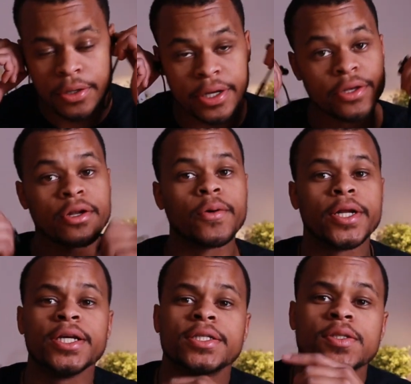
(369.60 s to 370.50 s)
Okay, you know
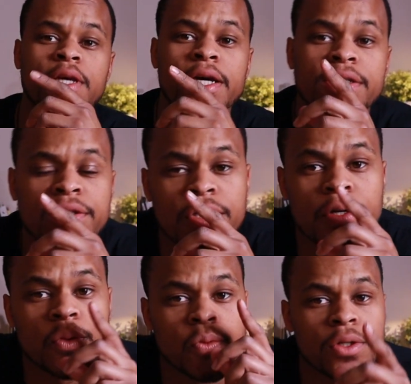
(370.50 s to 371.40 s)
what? This is actually
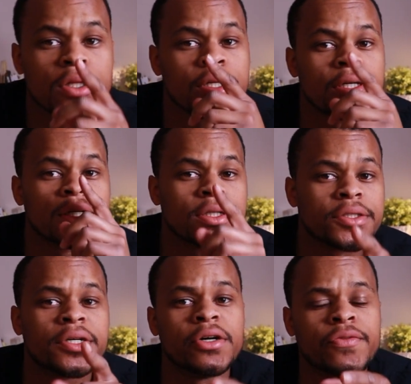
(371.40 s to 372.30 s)
a really
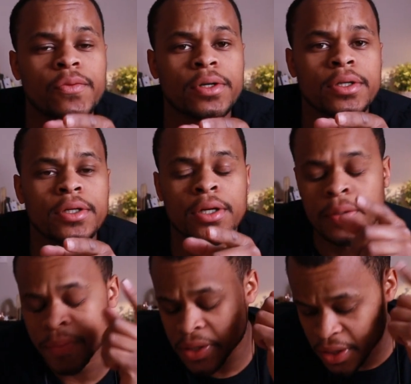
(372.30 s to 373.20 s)
tough one
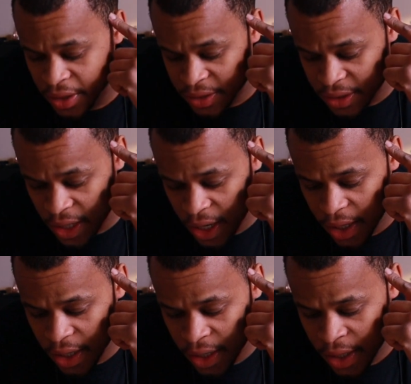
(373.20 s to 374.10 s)
because
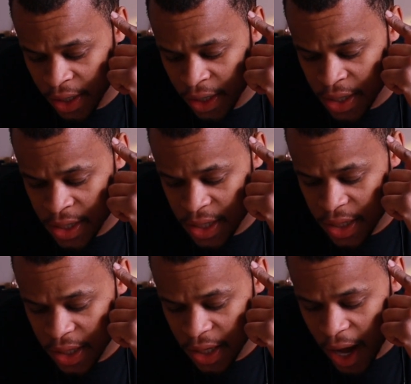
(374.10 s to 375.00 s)

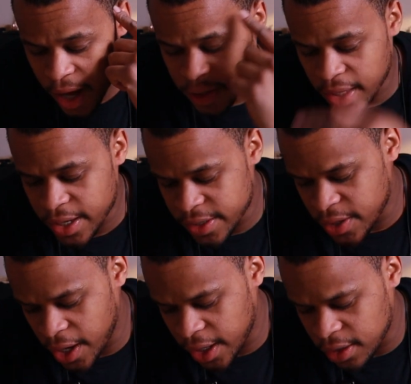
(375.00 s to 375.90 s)

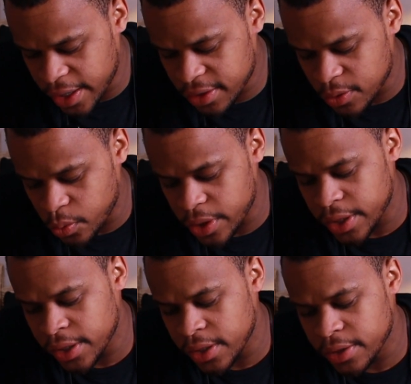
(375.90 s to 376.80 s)
I like the
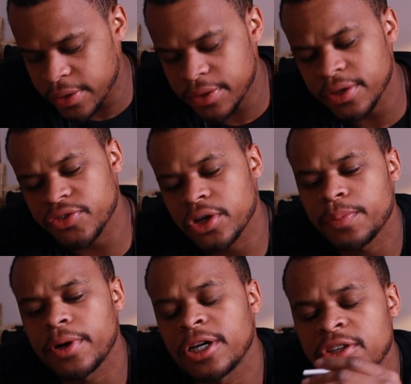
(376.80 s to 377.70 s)
way that these
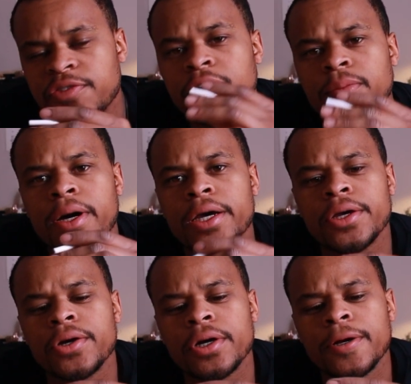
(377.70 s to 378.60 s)
AirPods fit in my
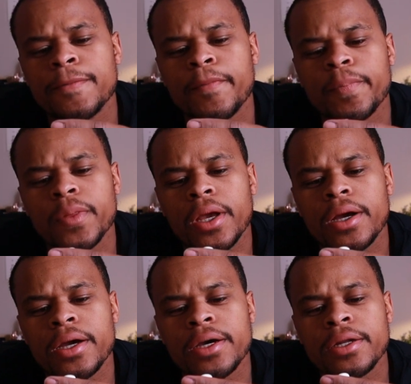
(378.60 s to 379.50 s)
ear,
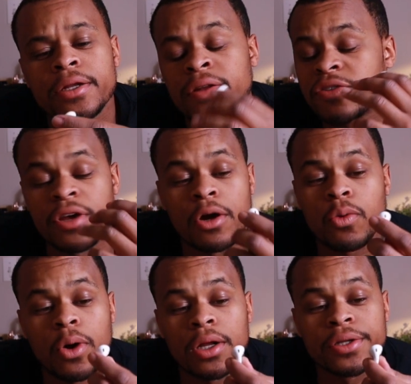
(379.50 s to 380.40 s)
and the
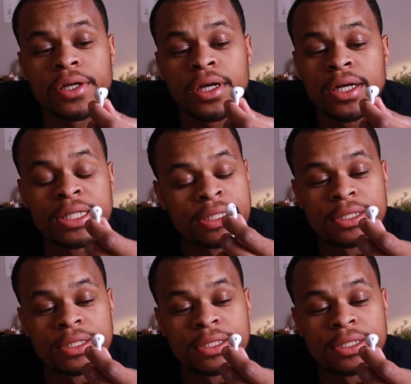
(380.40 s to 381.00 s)
sound quality.